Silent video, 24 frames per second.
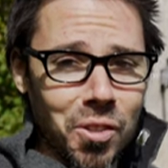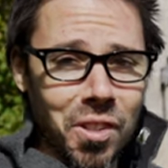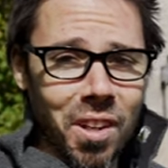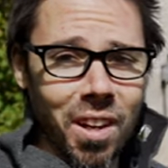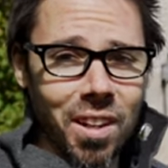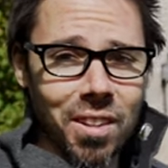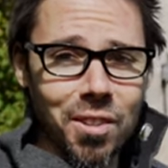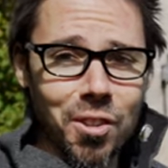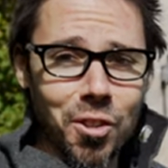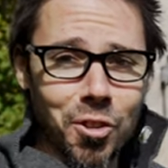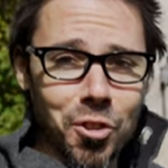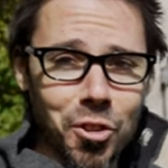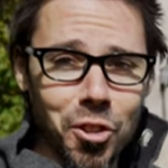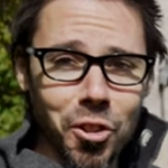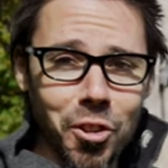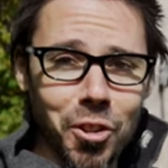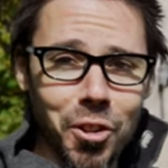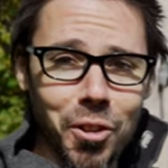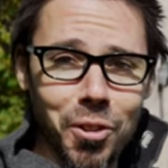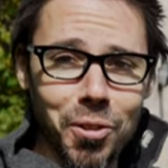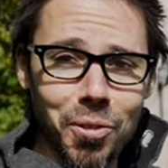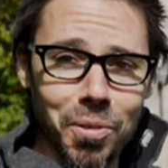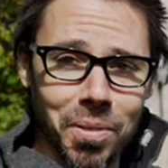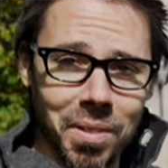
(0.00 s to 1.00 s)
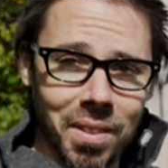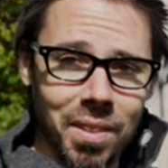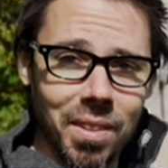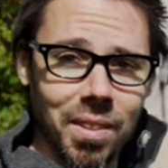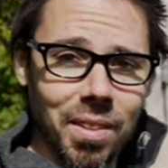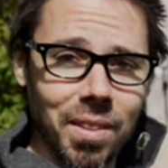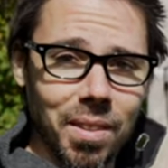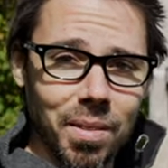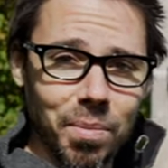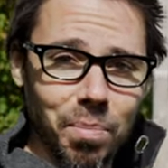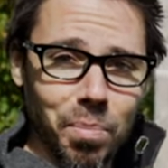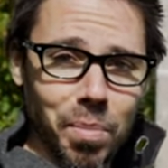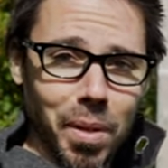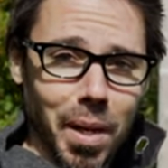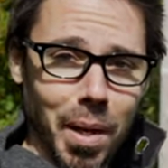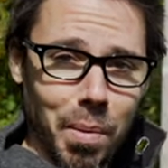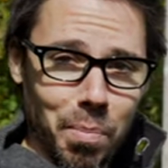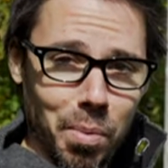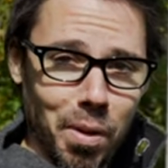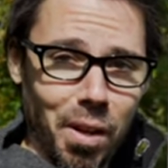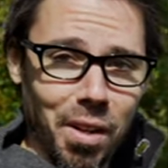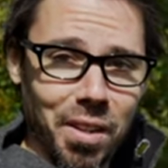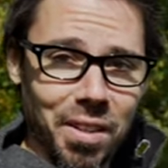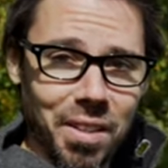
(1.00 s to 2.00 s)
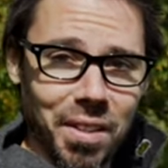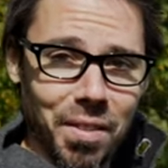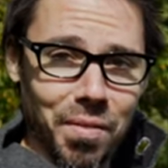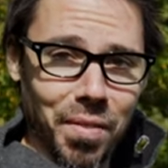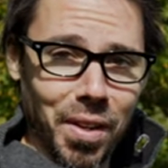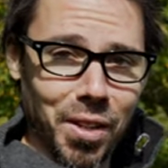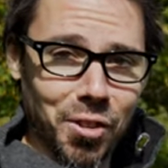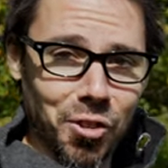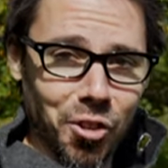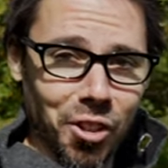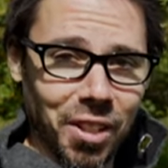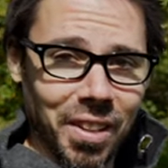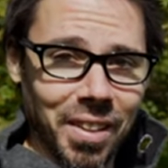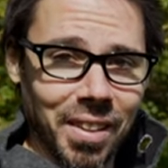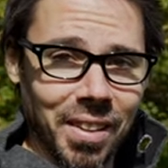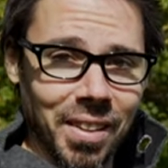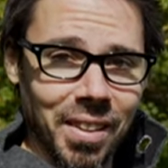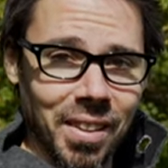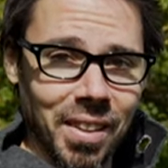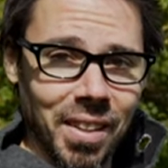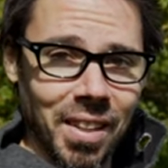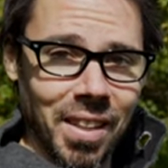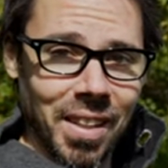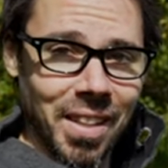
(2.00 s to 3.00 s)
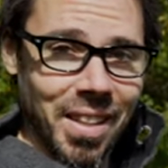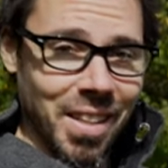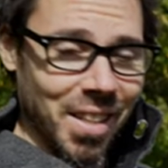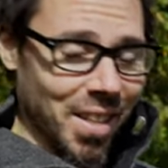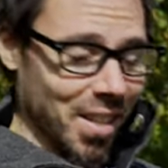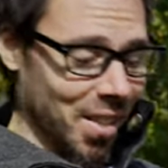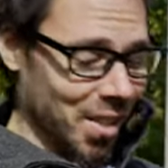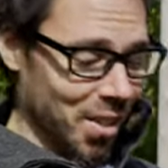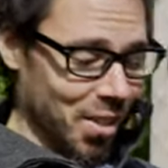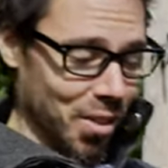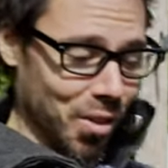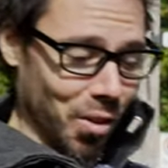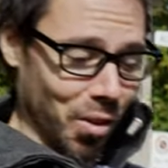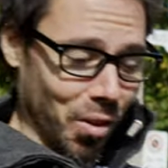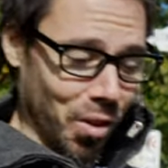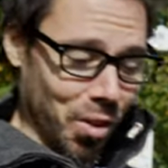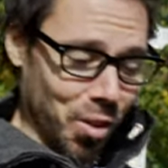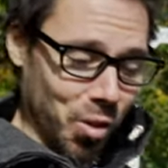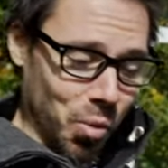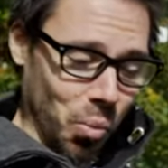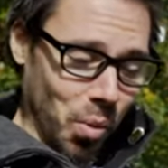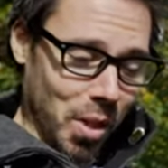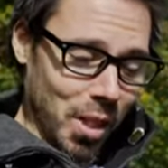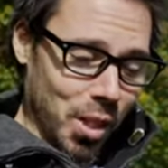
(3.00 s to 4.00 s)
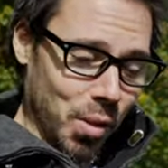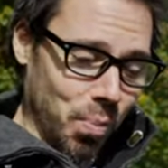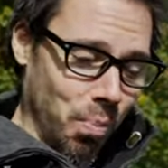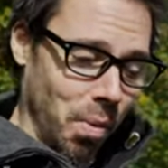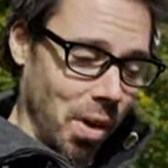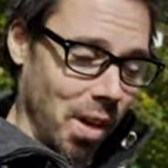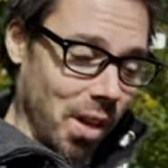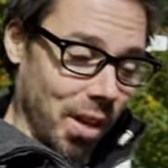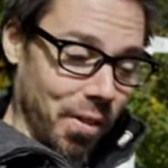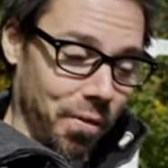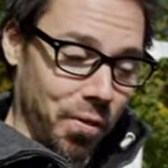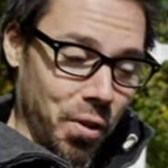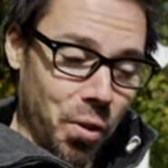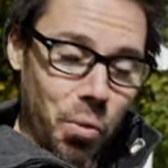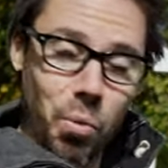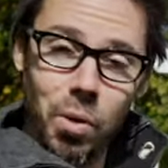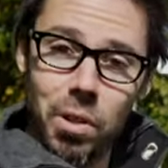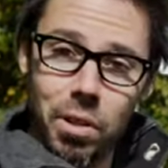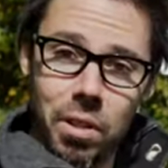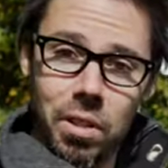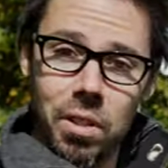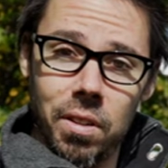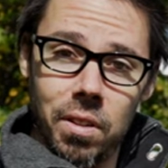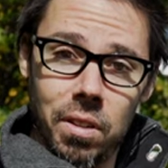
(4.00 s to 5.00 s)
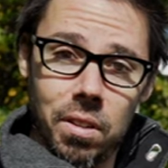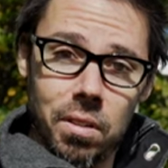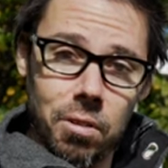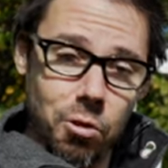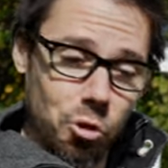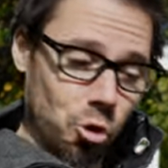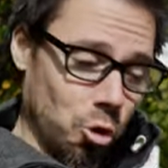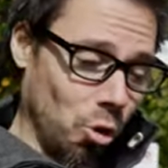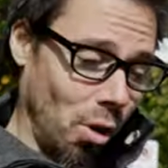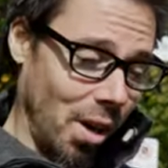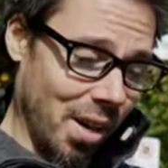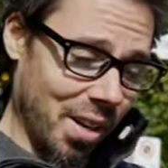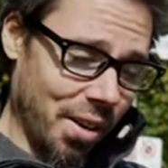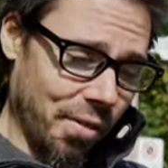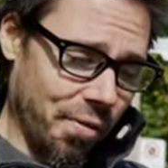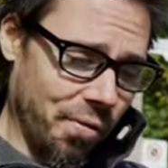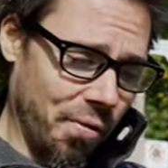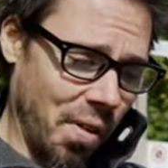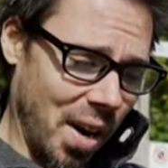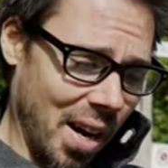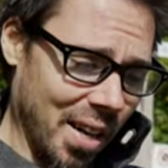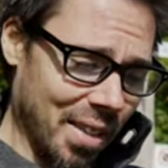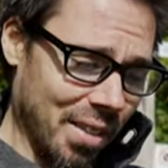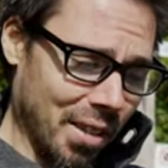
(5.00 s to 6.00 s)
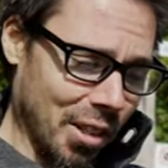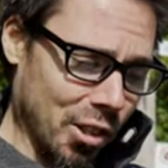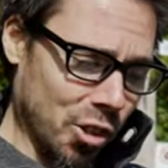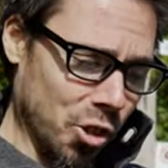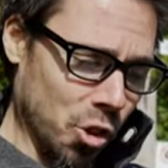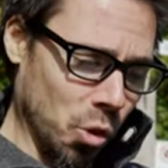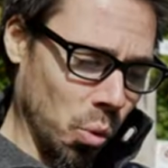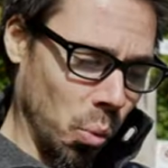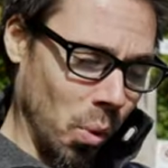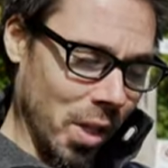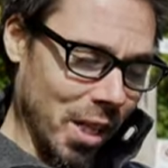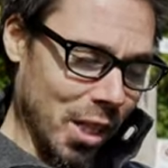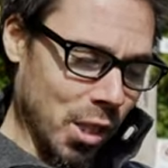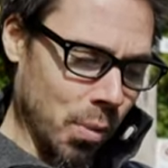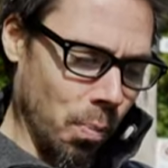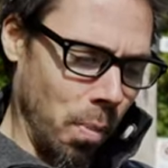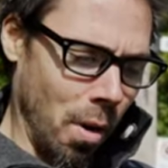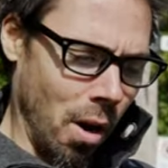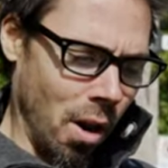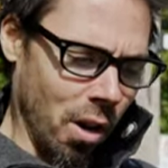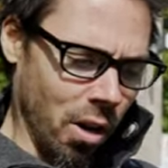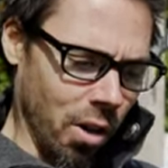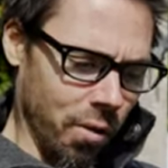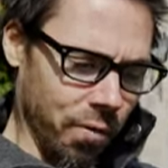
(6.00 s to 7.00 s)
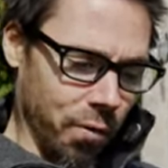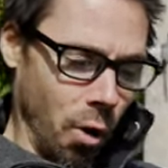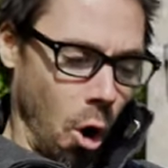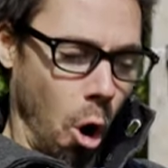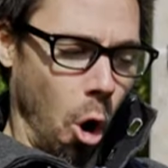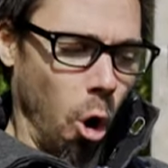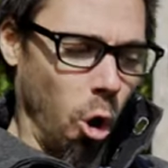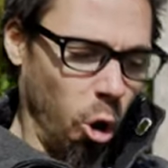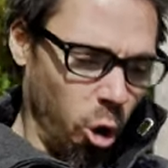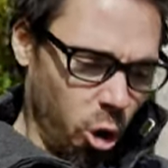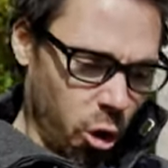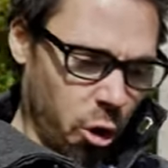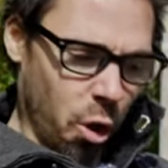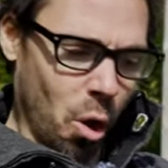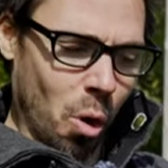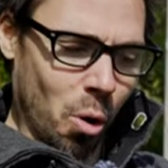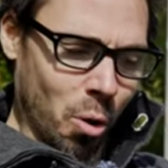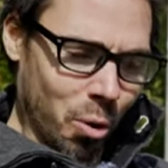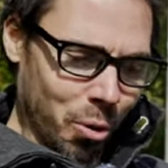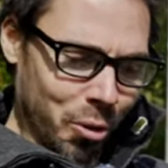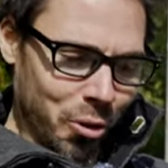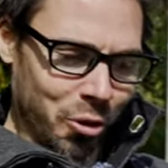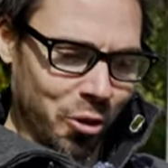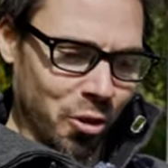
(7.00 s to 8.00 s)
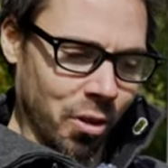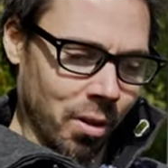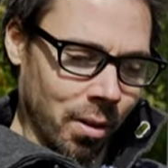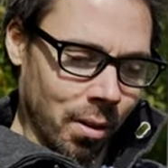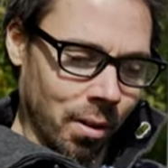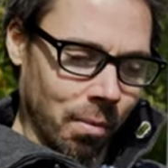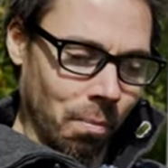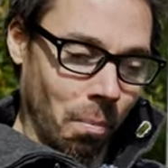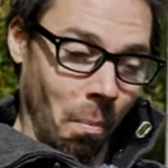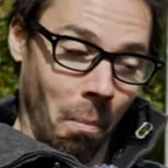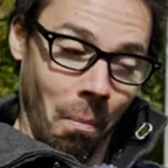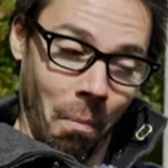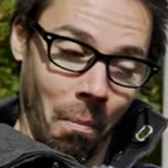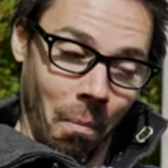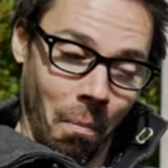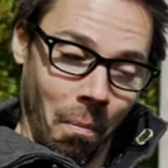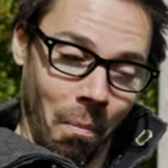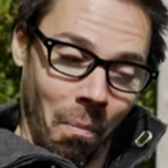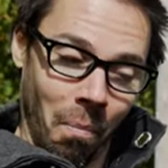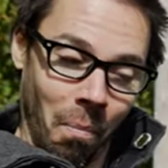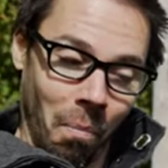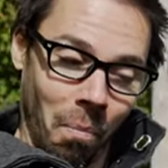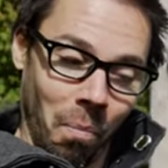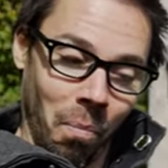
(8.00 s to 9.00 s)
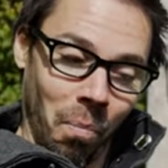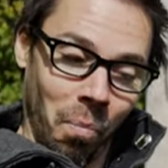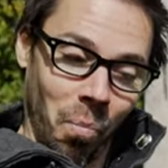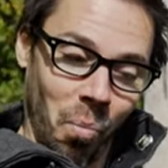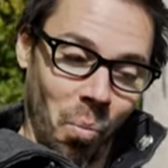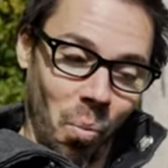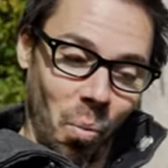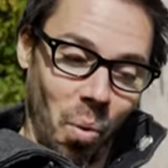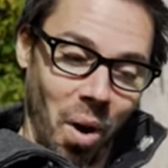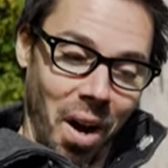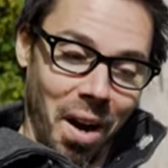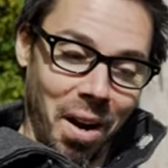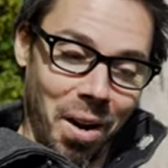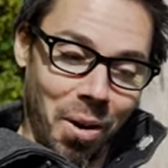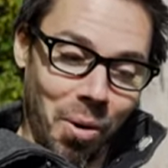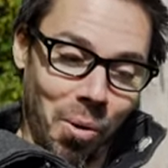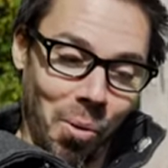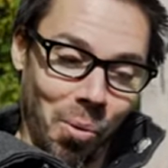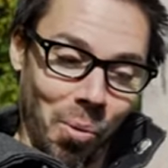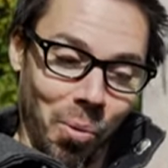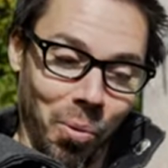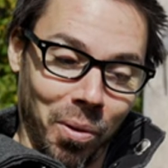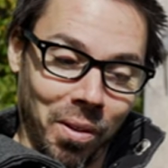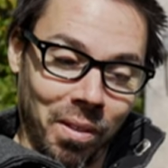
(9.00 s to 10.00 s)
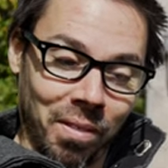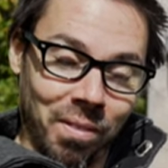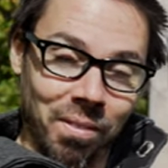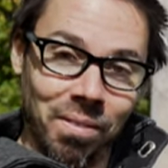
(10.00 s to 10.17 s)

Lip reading: not to show you, but I brought it eventually. So the sweet spot, if you were to try to find the sweet spot of all those, wow,